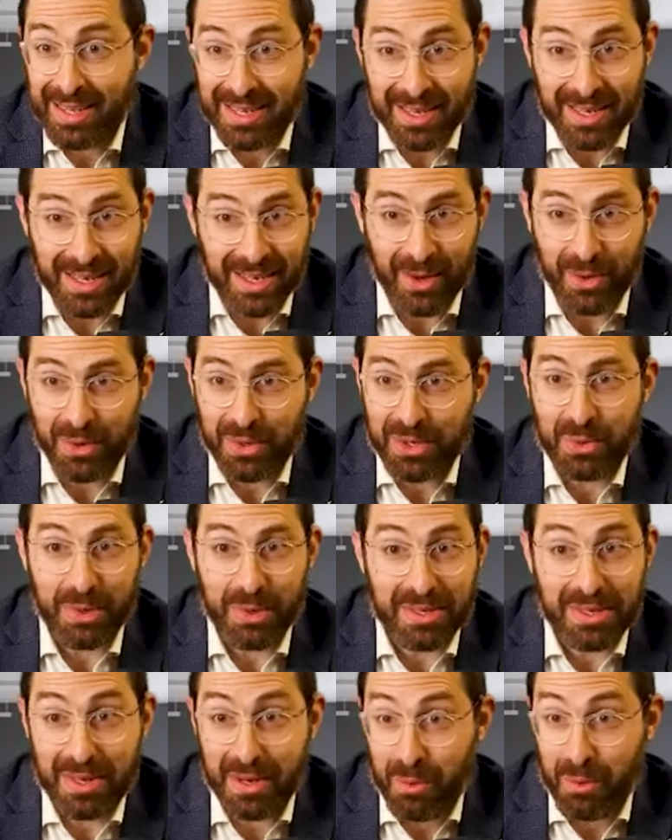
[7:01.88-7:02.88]
in CEO
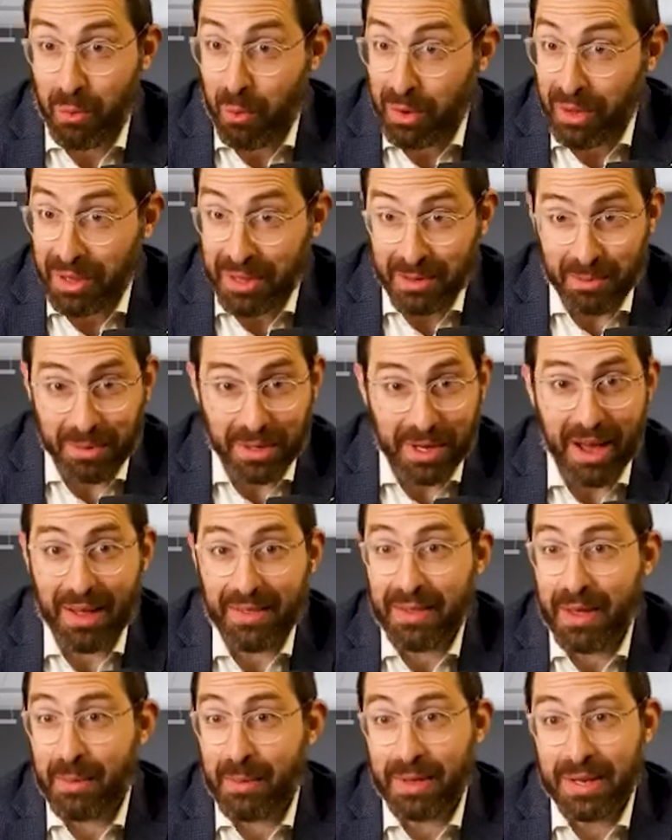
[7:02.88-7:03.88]
suites that are really
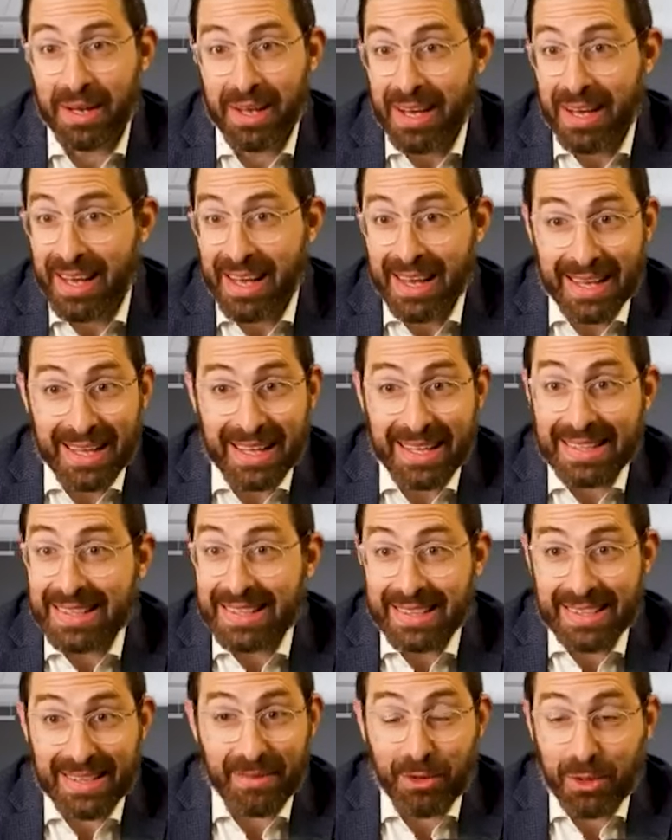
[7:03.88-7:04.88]
beyond them. And
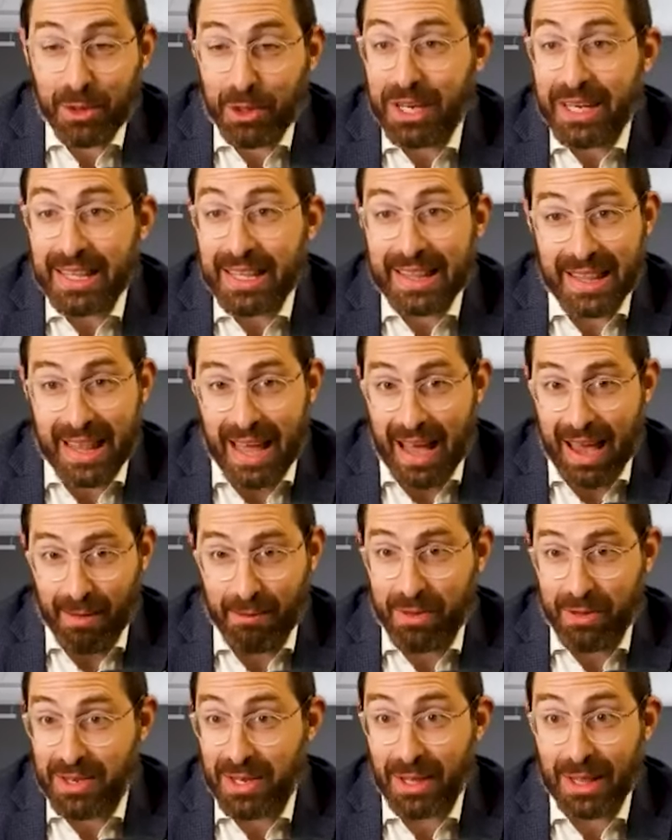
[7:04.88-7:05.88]
if you look at
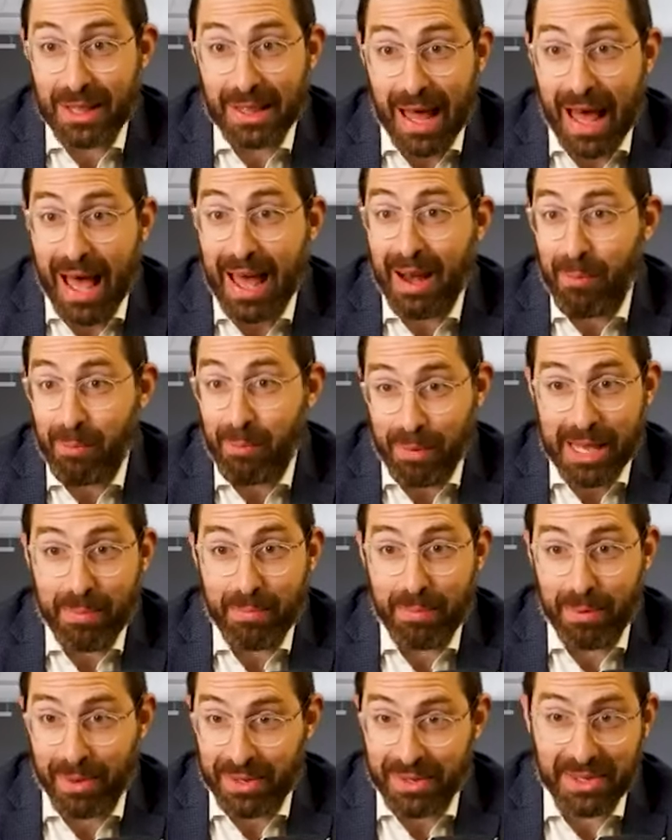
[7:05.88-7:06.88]
life, there's a lot of
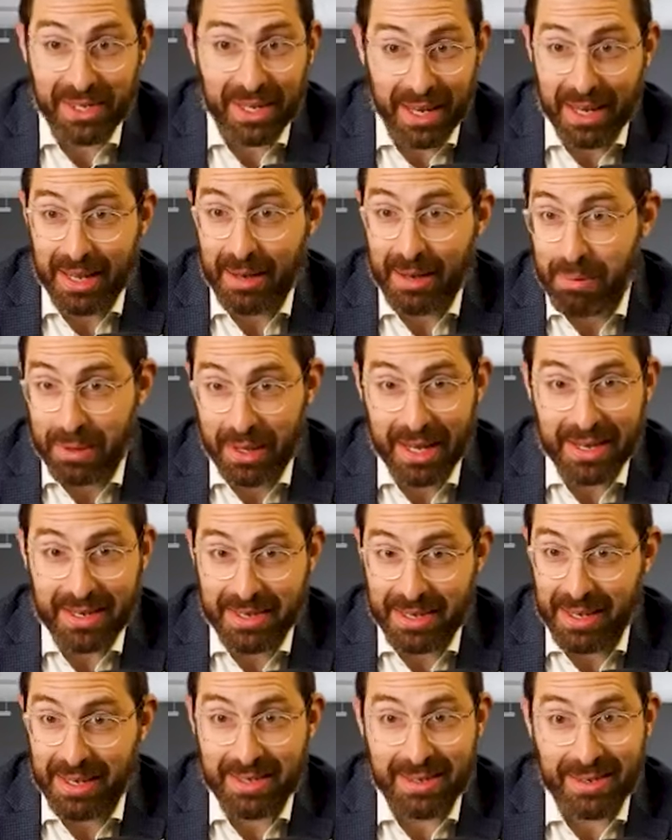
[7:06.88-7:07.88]
people sitting in
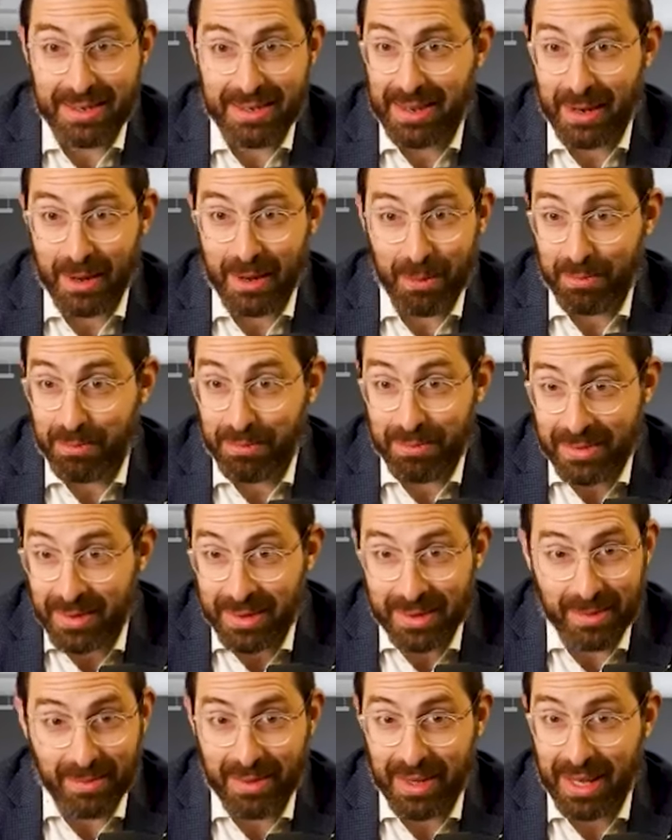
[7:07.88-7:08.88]
places, you know,
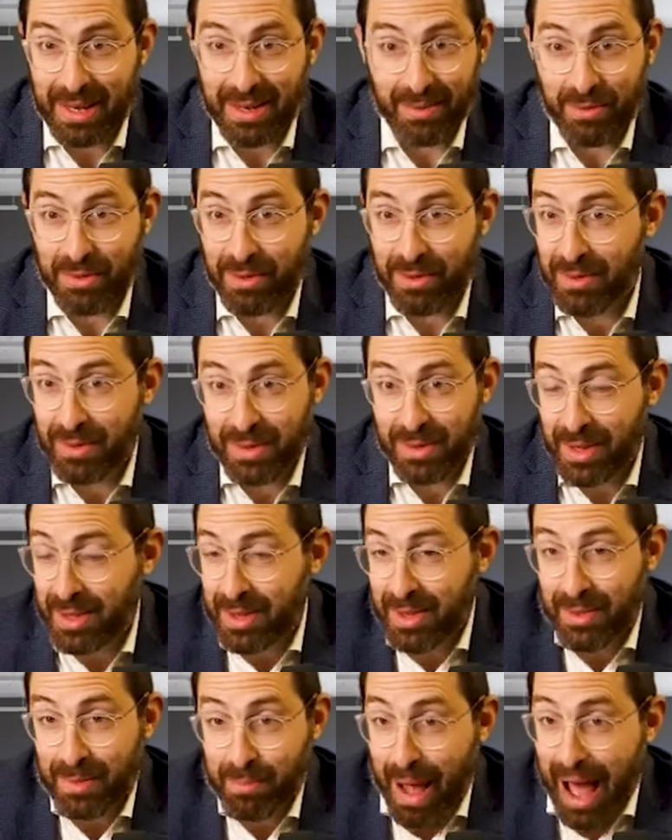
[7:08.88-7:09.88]
in
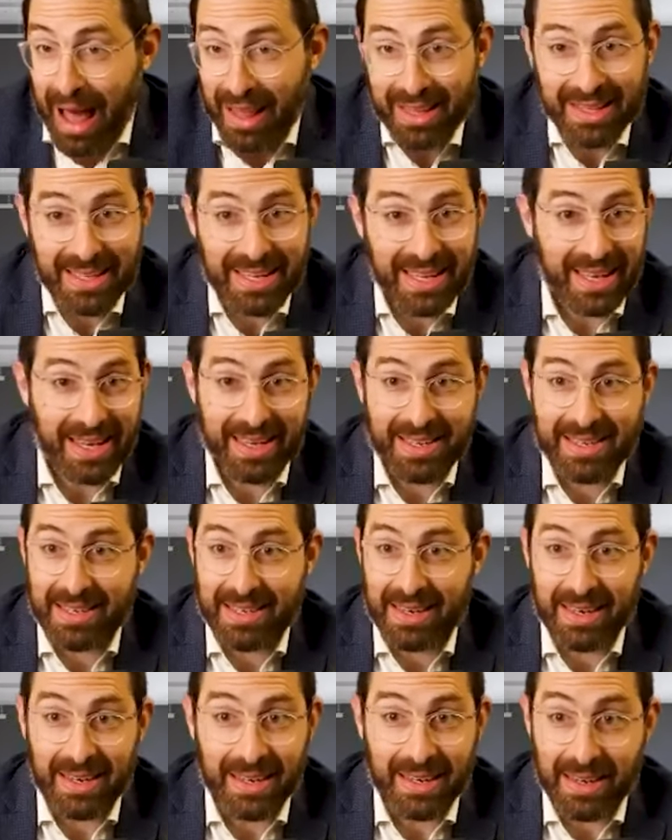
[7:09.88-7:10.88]

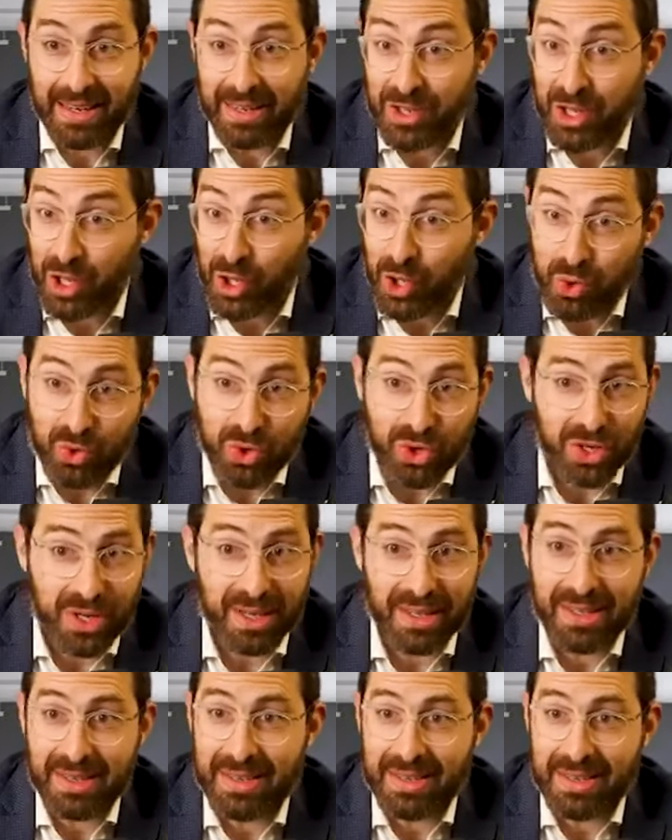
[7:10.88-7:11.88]
politics and in
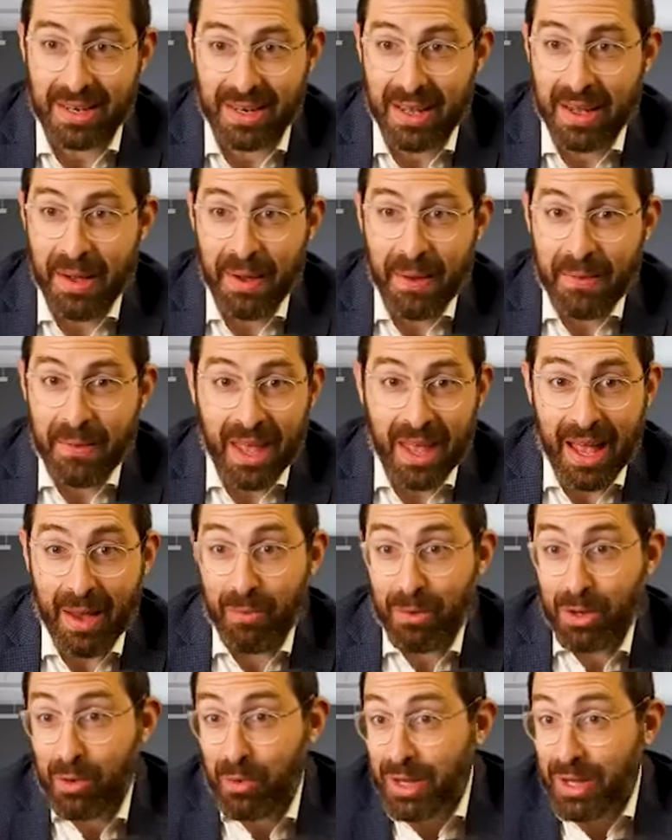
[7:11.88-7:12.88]
institutions and
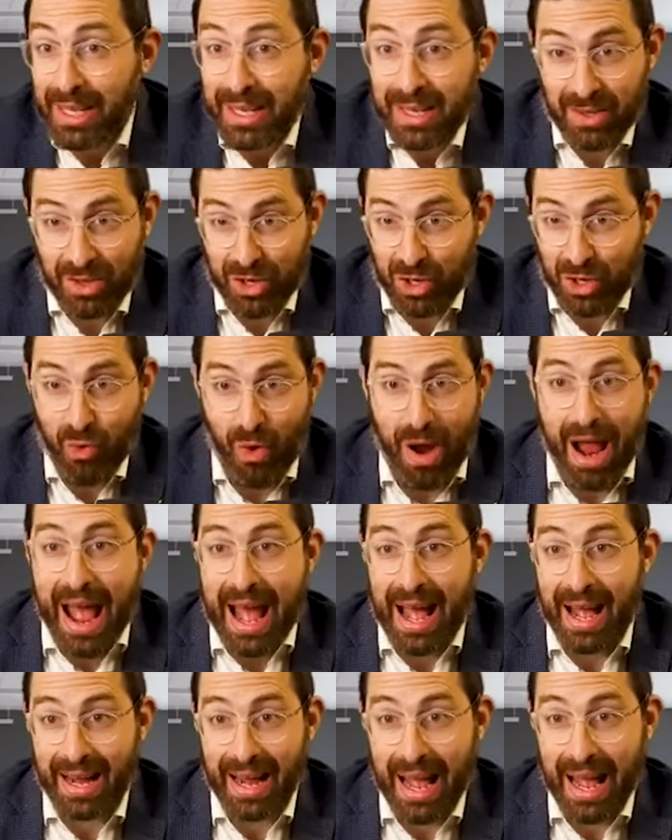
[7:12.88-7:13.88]
and when you really
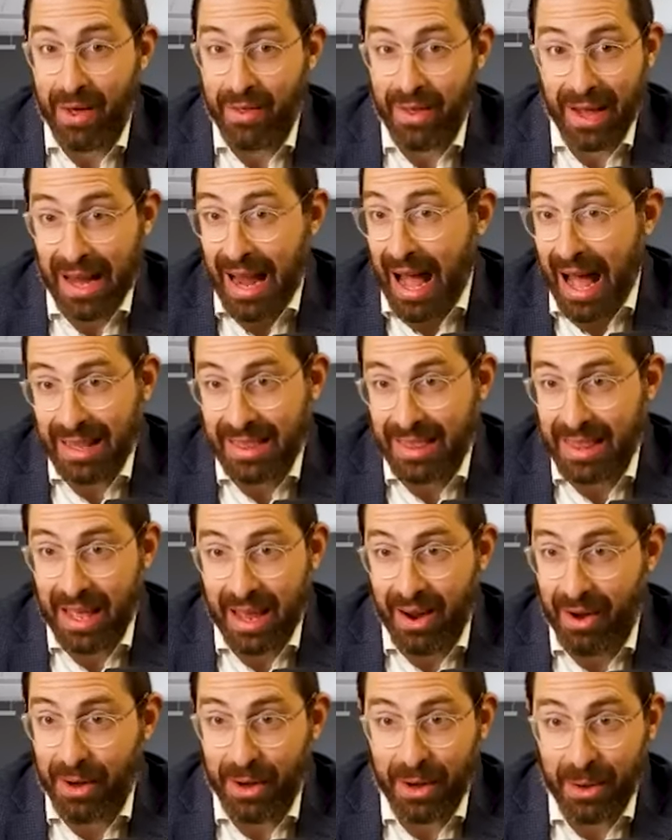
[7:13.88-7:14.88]
track how they got
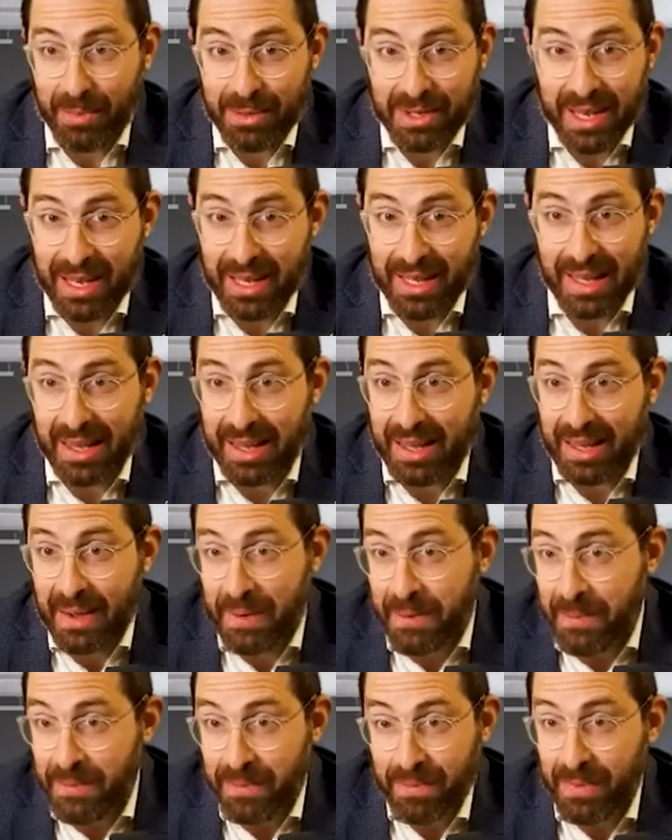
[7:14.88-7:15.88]
there, you know what I'm saying? Like,
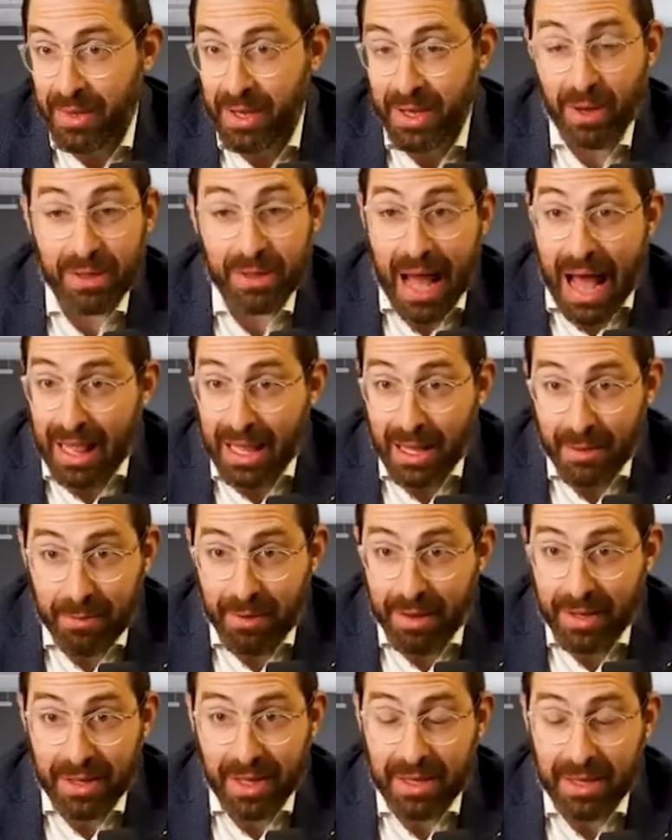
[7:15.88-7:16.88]
you know,
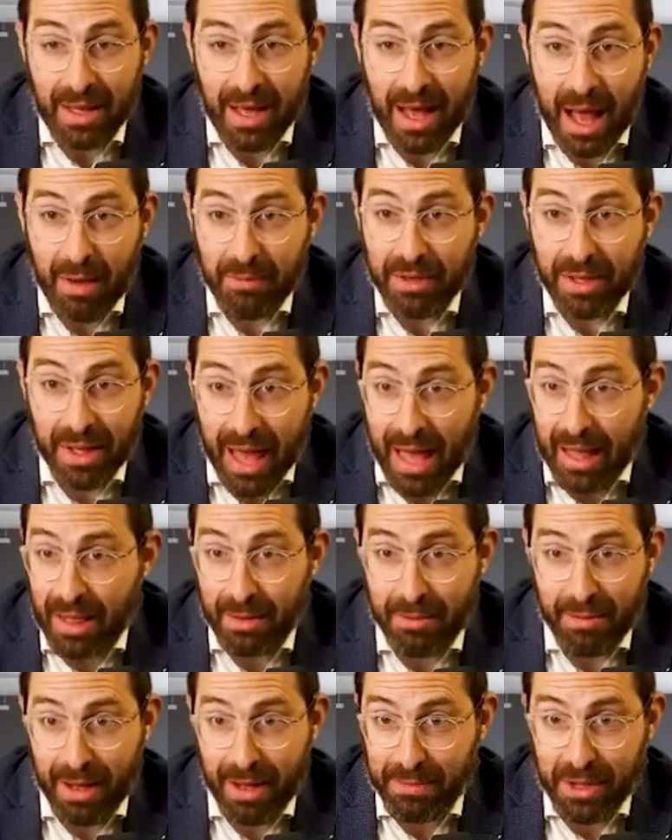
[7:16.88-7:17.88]
Lahavdil
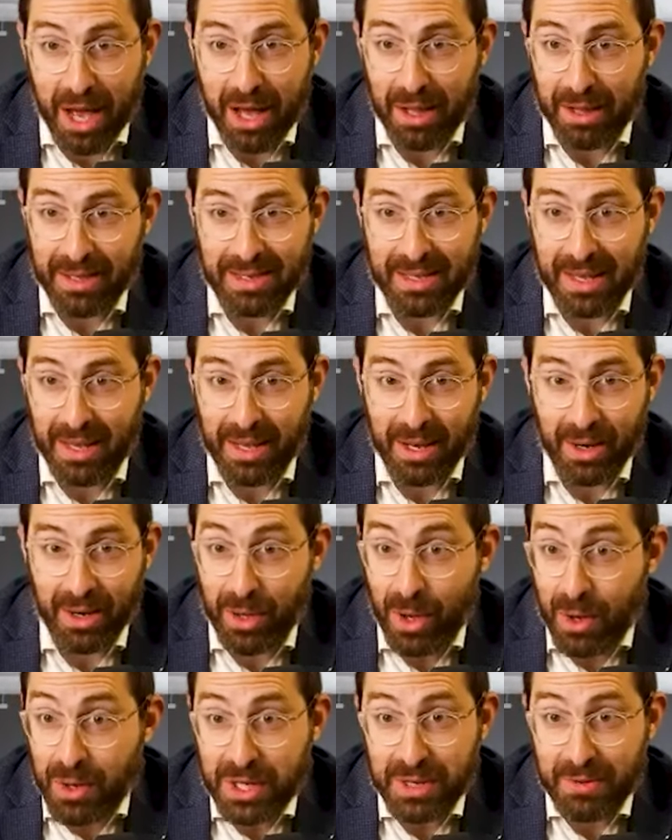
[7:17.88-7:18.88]
Elef havdalis. like, you know,
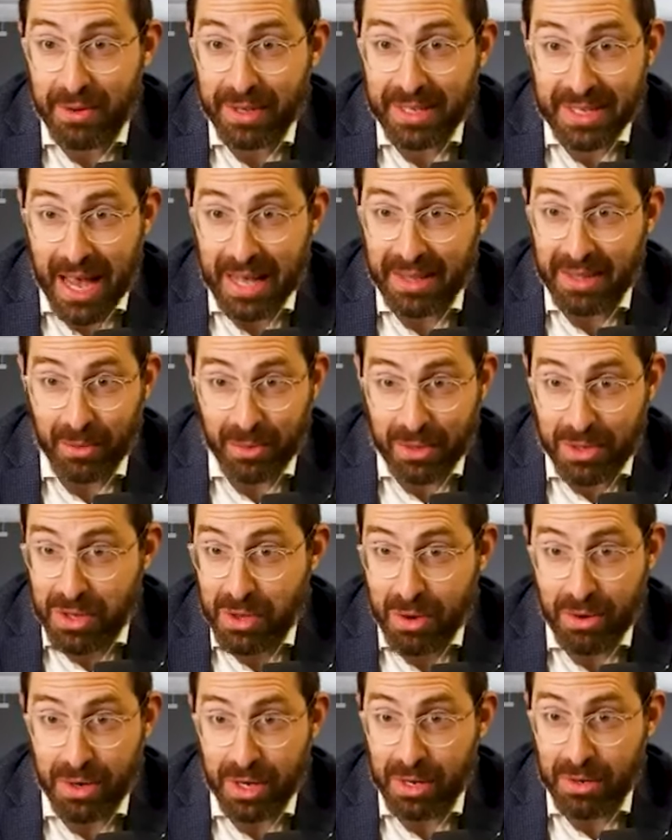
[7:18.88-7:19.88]
Yosef Atzadik was
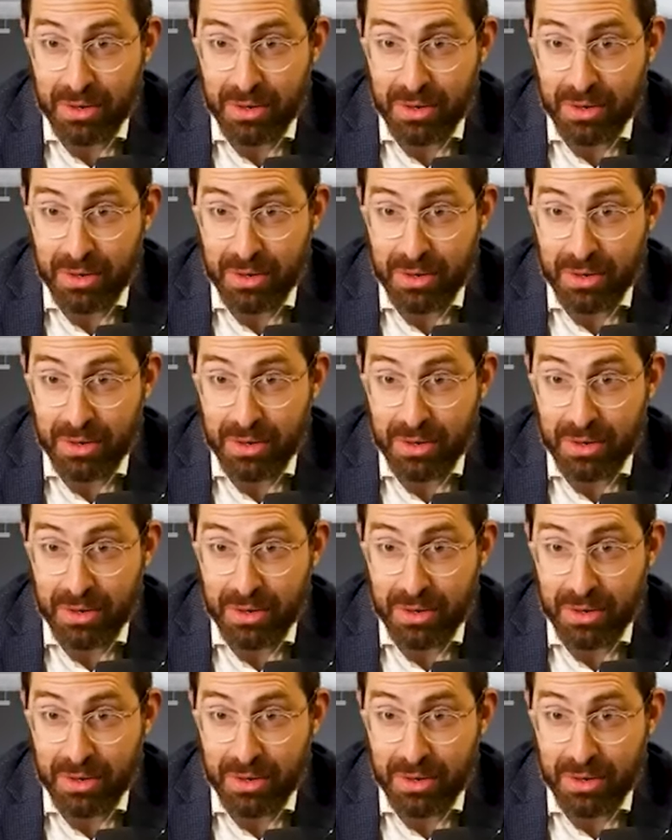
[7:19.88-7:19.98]
30